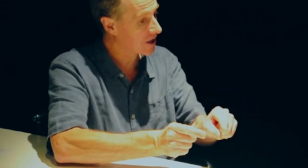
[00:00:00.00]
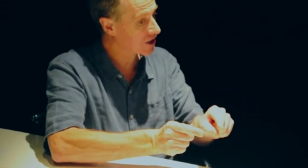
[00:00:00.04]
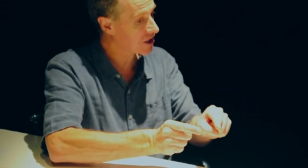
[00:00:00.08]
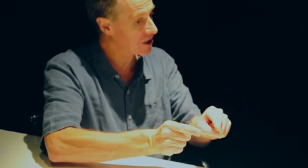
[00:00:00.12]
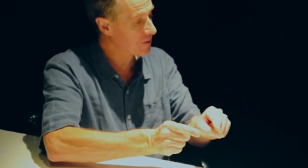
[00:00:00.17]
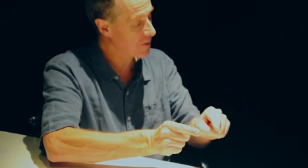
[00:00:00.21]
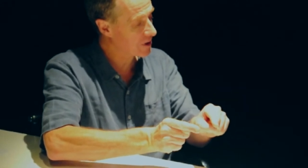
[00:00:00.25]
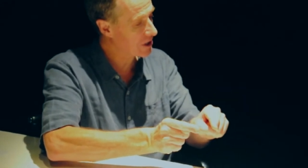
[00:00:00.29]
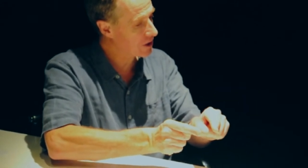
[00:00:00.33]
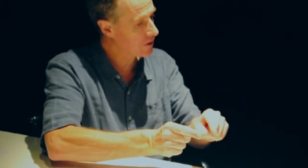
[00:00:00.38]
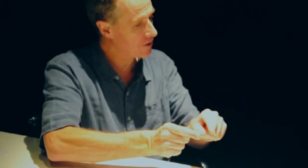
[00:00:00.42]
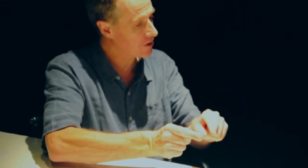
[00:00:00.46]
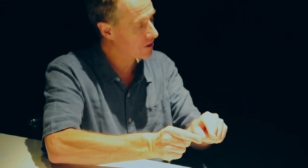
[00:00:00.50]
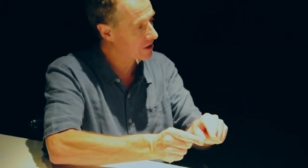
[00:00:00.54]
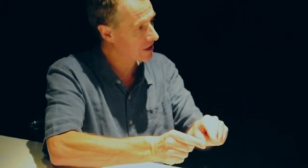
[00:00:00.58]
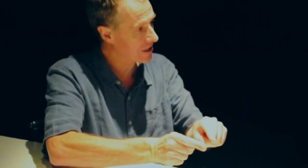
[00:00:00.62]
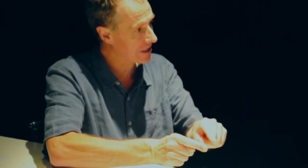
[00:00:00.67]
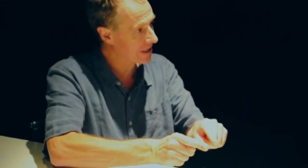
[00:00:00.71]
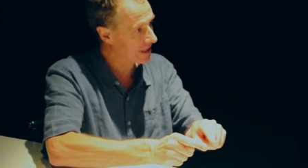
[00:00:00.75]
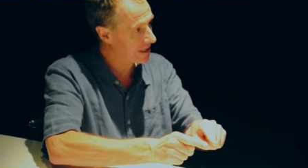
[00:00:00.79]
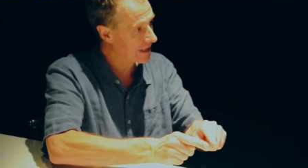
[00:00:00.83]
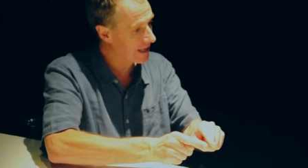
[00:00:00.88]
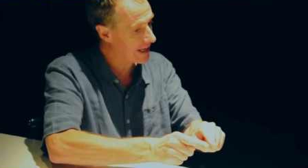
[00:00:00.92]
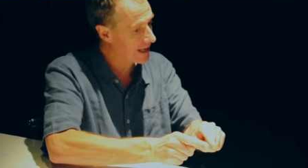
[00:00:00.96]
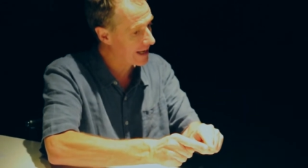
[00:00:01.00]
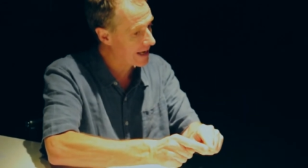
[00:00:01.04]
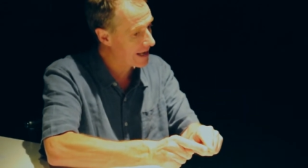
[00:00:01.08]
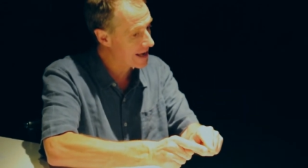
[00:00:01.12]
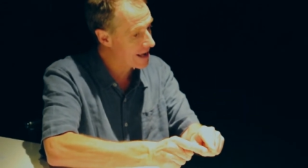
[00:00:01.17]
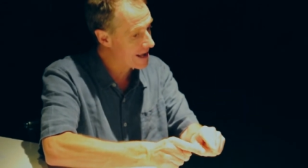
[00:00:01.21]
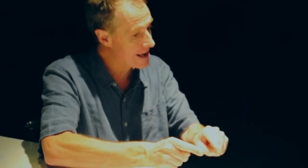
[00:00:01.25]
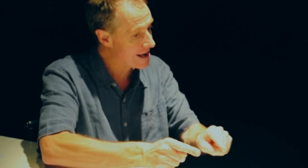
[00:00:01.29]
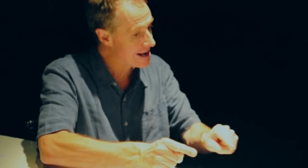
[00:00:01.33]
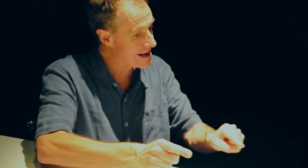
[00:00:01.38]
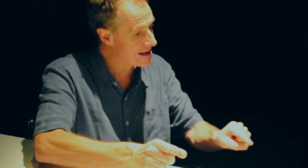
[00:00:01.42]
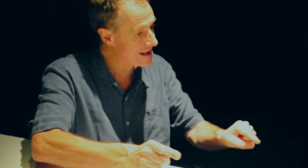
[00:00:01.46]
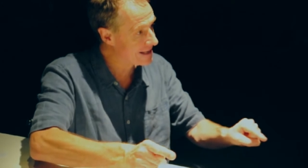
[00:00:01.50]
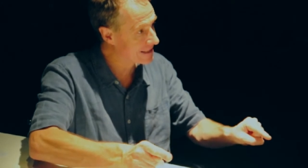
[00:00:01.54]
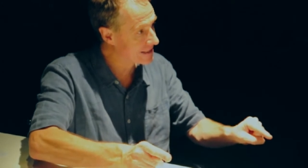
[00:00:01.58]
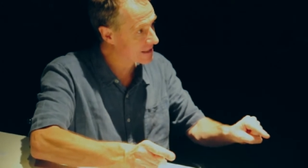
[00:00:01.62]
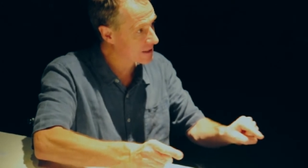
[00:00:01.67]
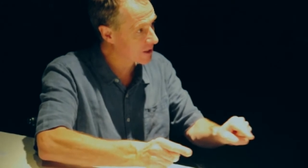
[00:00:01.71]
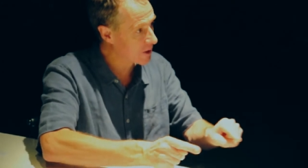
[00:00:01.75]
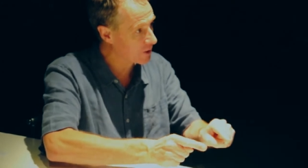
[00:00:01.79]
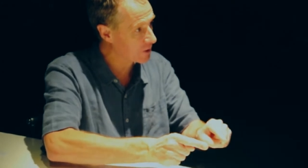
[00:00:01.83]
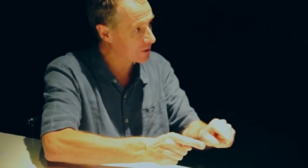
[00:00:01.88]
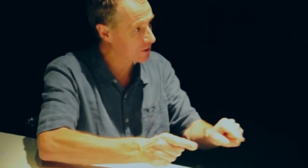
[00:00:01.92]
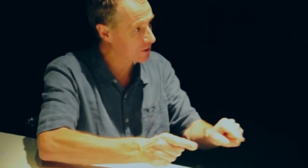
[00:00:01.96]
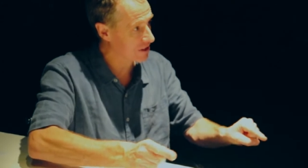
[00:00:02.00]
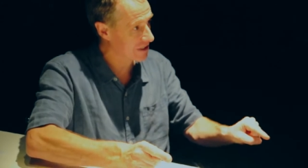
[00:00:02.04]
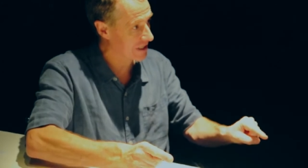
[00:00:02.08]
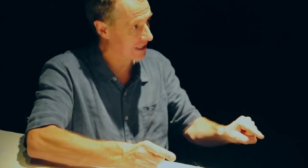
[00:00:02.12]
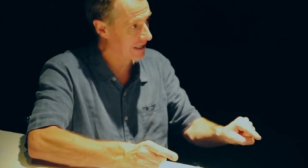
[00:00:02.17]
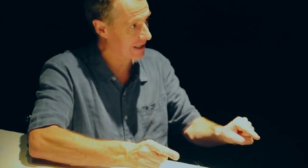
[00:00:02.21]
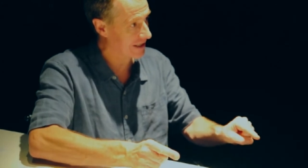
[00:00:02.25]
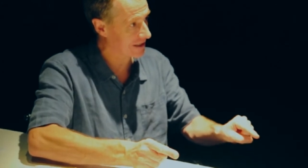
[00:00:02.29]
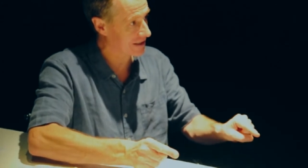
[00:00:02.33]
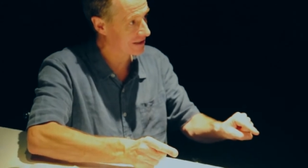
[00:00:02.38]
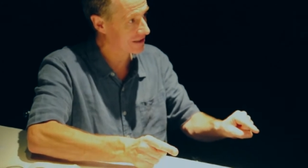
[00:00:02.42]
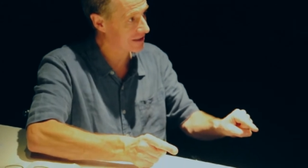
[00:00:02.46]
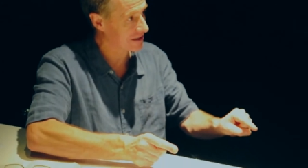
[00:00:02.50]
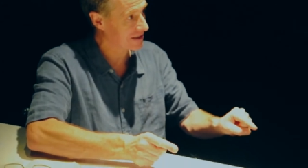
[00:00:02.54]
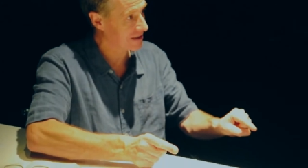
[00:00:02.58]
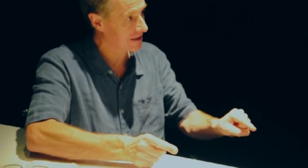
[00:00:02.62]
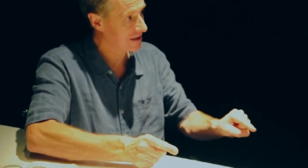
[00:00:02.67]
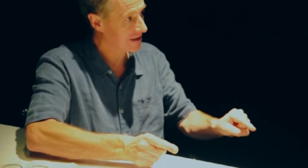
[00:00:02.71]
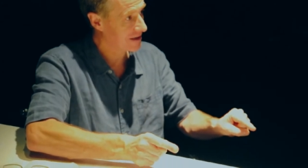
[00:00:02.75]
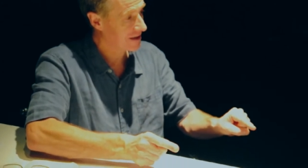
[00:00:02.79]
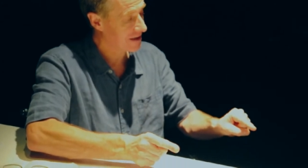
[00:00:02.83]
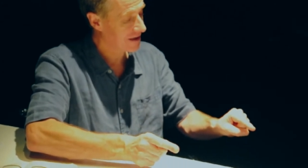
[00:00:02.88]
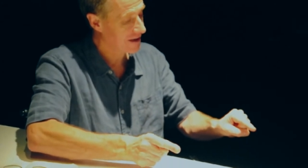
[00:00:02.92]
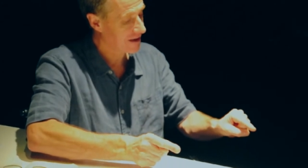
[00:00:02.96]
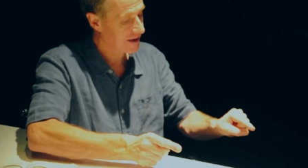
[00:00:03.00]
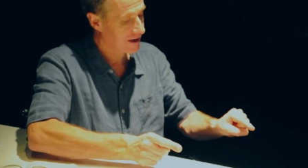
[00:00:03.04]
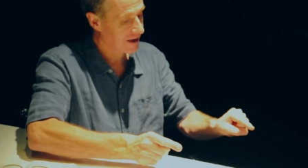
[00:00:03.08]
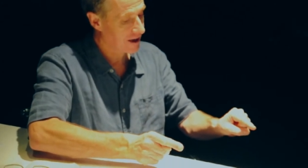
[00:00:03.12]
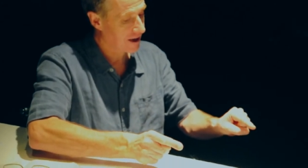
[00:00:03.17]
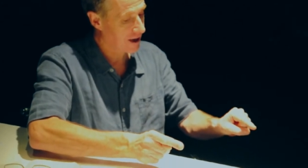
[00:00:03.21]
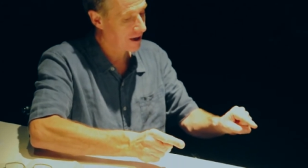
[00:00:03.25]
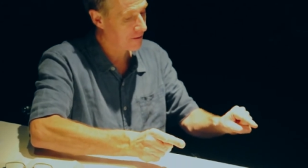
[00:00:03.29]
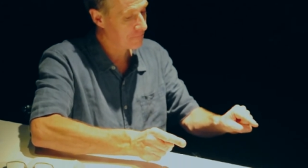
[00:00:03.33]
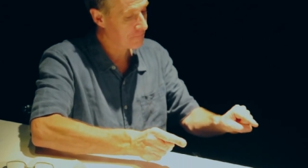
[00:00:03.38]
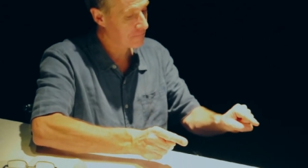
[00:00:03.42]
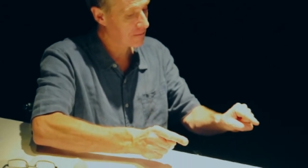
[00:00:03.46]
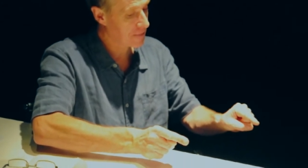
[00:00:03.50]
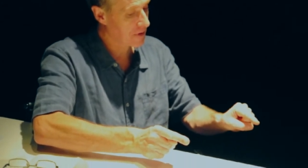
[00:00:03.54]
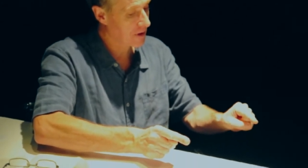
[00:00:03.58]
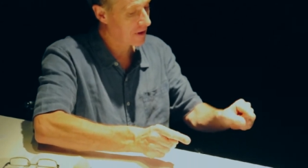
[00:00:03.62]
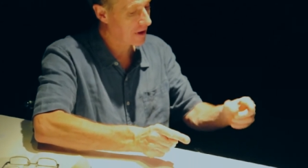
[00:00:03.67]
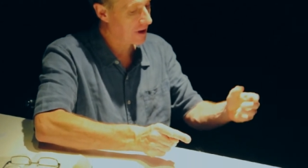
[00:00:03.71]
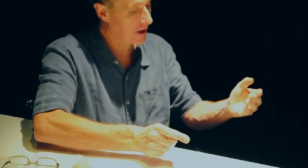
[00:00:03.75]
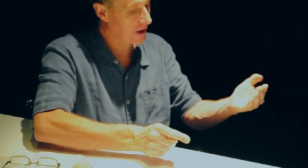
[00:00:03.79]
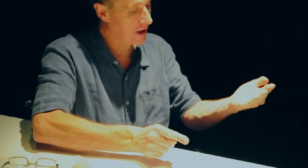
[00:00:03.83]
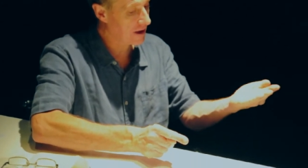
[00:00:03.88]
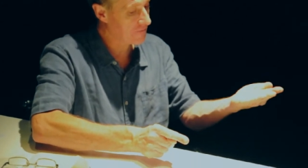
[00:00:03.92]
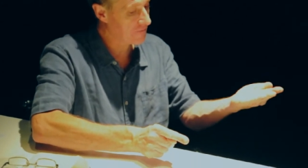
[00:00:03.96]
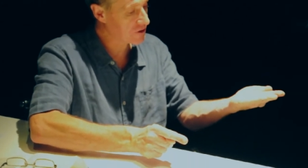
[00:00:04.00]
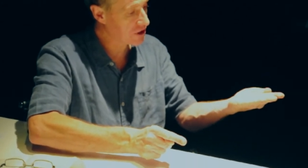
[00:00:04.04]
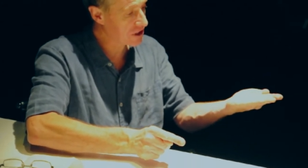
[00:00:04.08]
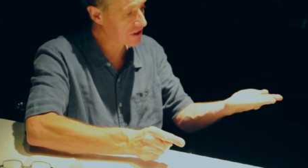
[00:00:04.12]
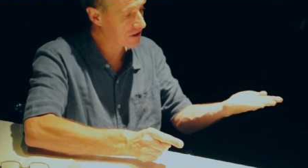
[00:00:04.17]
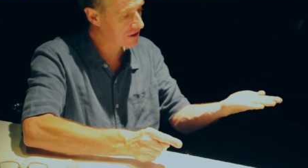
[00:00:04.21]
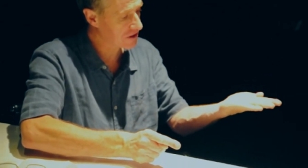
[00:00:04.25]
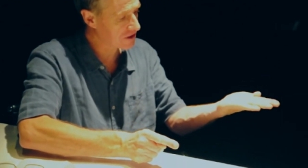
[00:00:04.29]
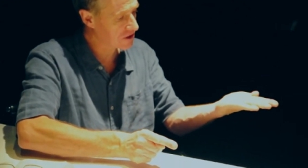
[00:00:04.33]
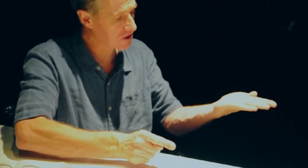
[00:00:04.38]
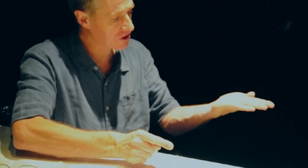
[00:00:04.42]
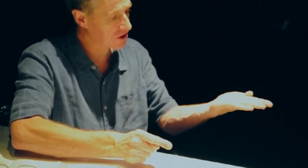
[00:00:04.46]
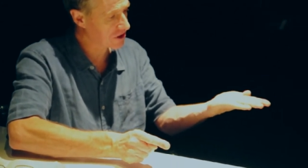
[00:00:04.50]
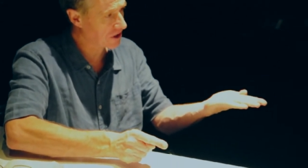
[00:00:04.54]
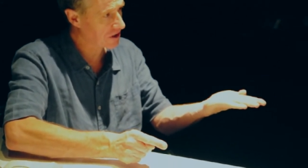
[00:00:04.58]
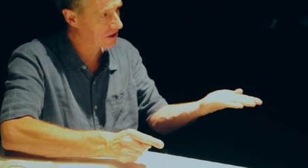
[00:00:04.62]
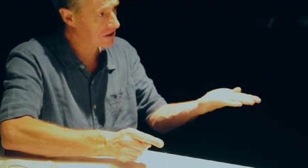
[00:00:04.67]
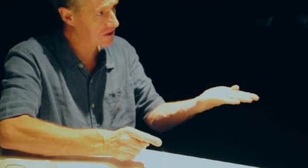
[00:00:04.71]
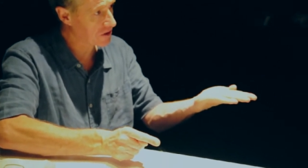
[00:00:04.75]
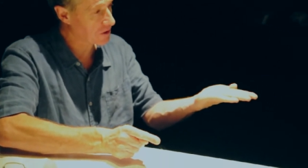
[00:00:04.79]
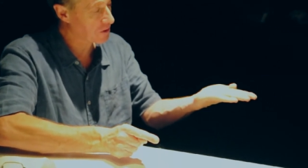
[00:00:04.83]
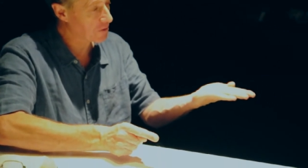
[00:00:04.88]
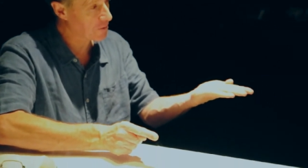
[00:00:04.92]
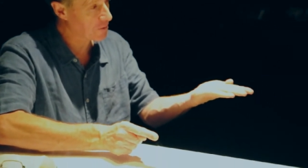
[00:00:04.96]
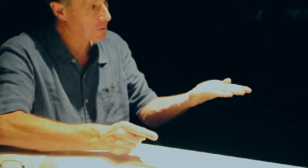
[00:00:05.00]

actually, when you look at it in its context, if Jesus has shown he's got